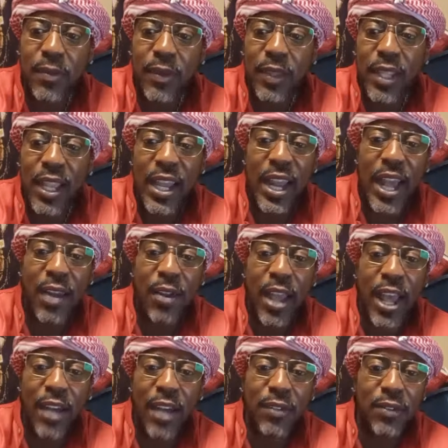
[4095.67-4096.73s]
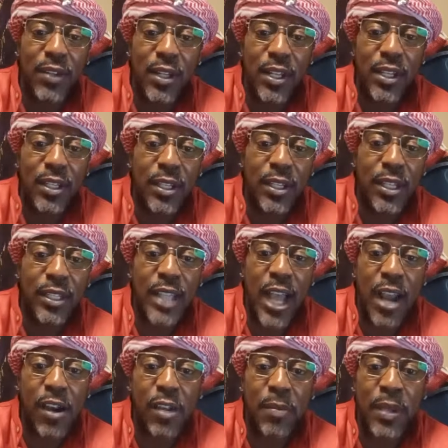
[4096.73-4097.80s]
and I don't have the
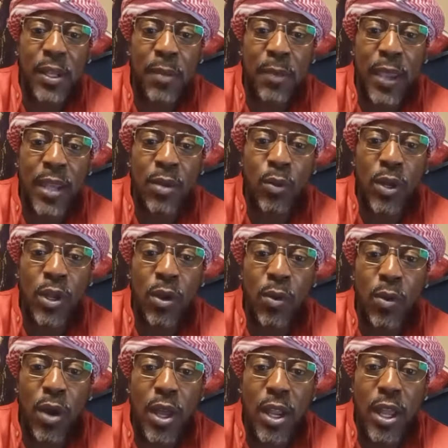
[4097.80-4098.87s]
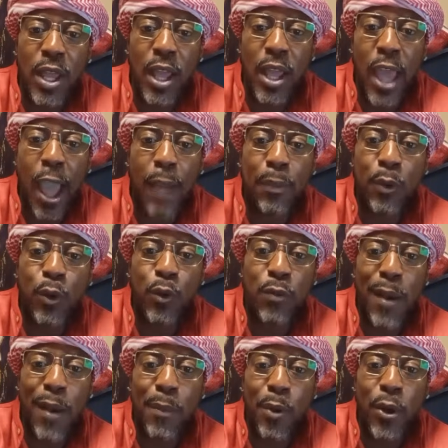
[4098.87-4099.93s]
desire to be debating with no one. I proved
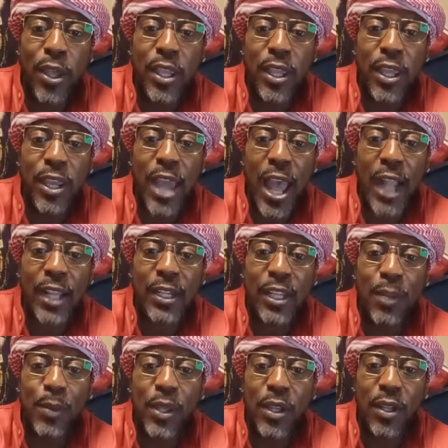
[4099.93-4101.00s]
my point in academia.